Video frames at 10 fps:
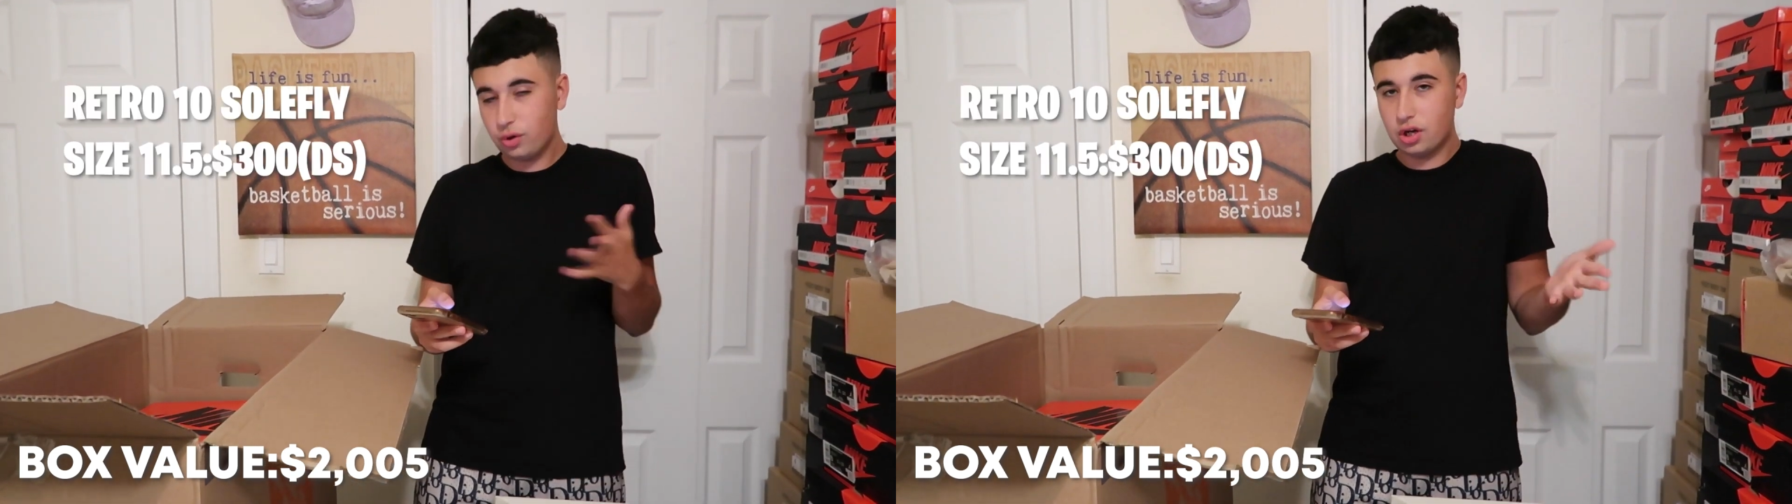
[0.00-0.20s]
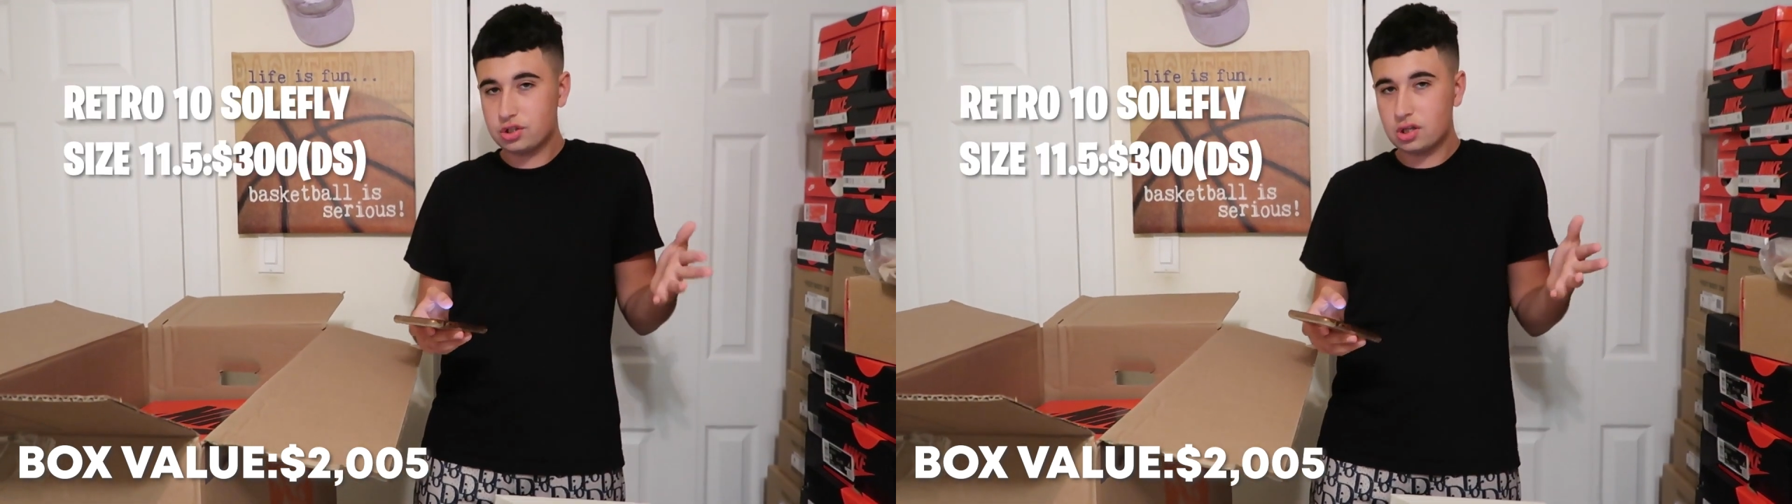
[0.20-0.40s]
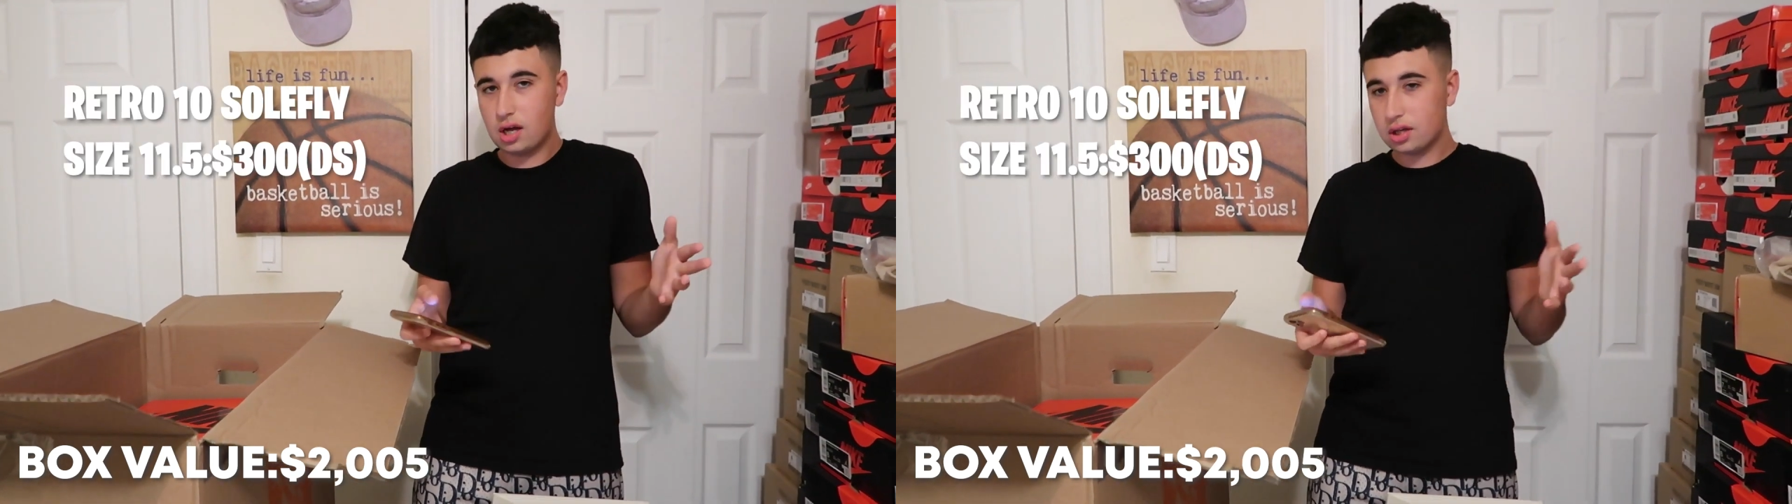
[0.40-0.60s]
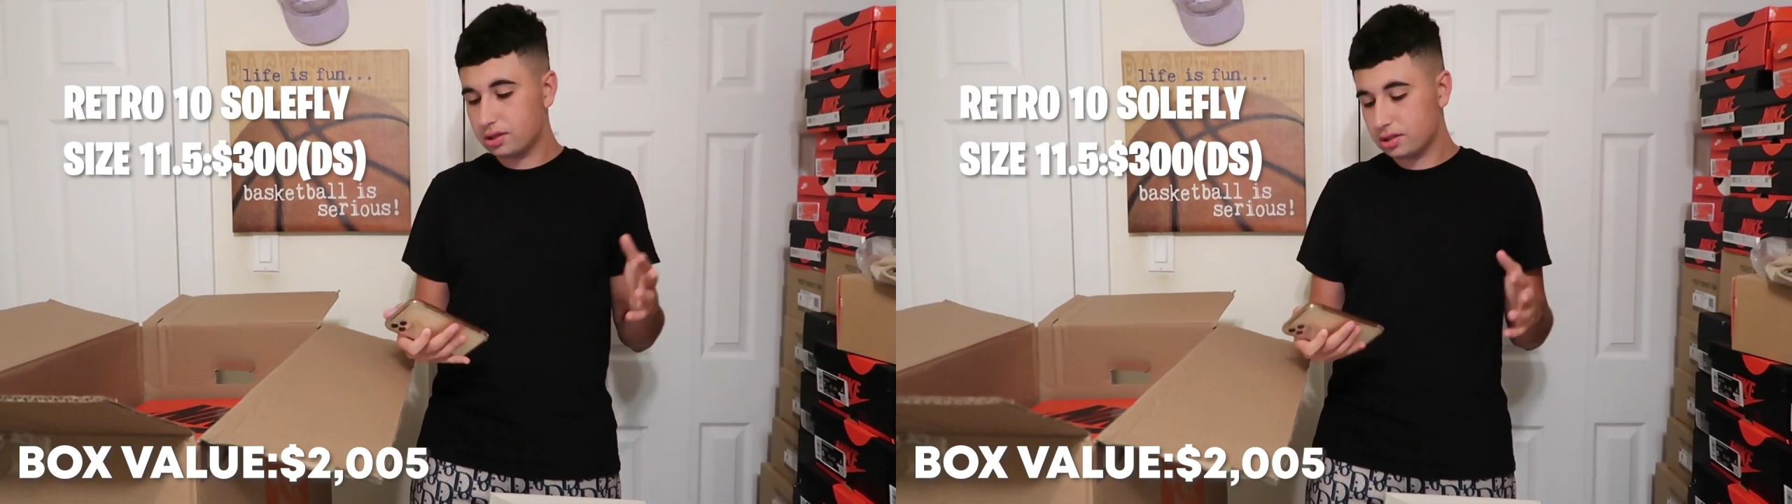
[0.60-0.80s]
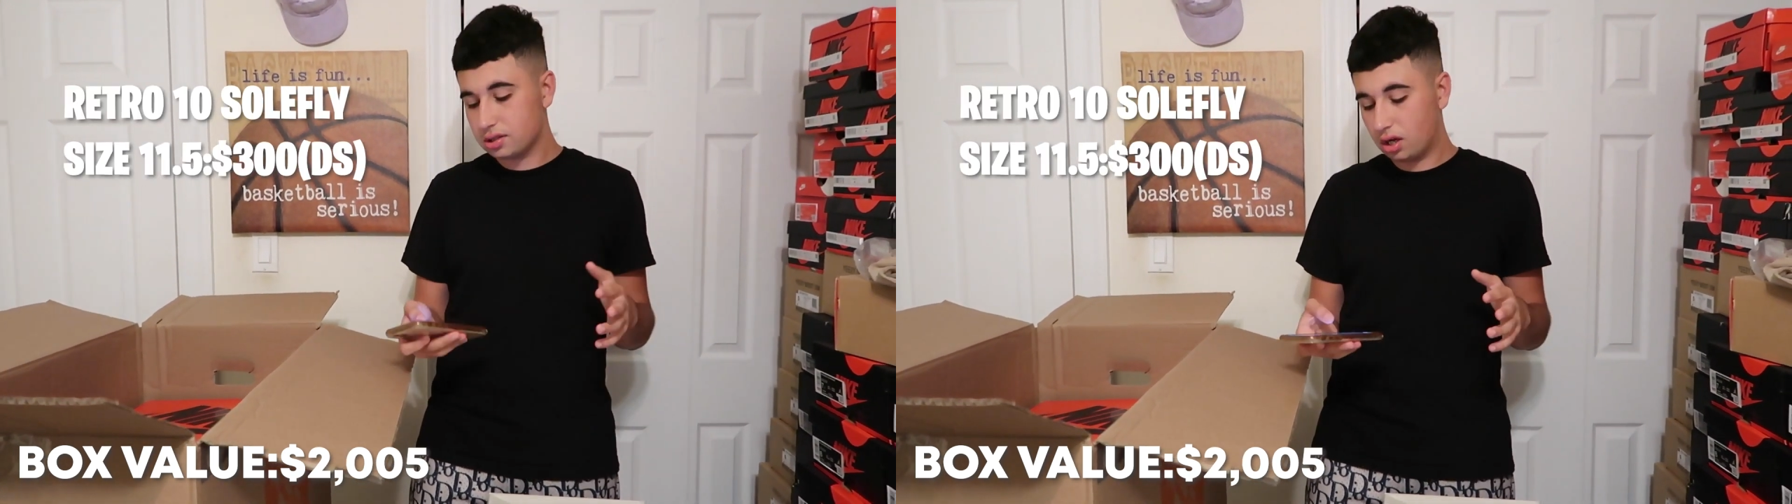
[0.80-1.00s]

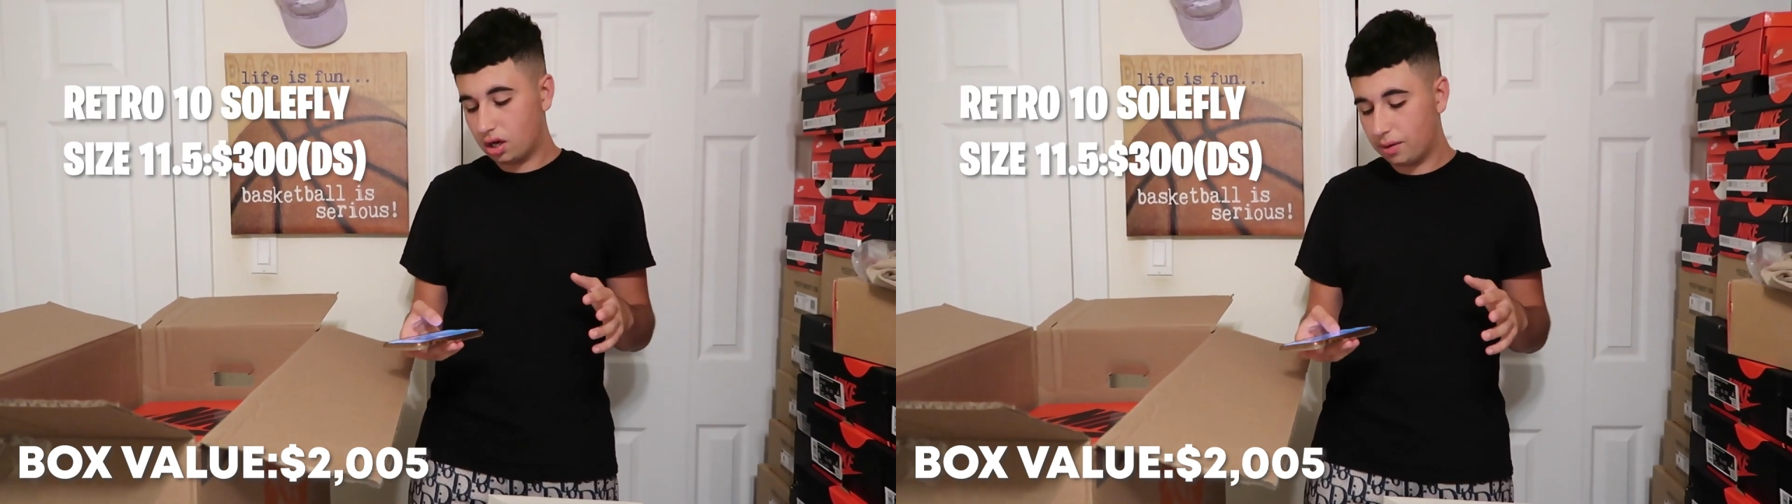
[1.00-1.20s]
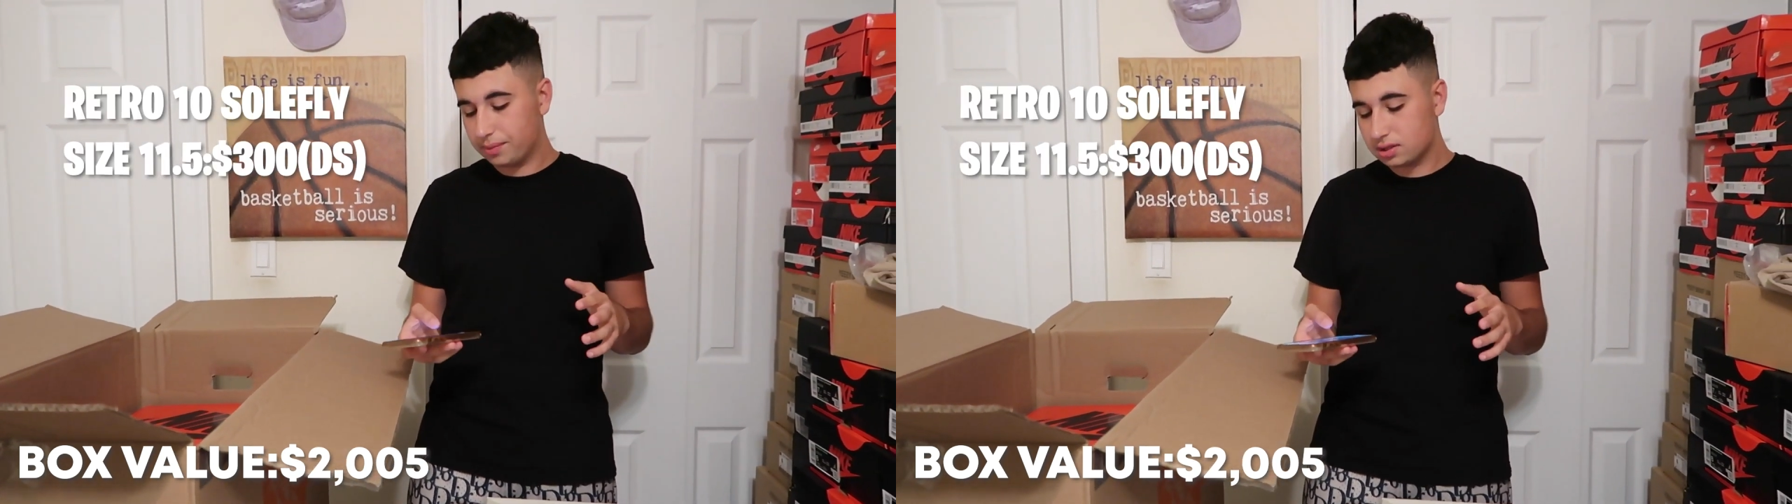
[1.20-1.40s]
$300.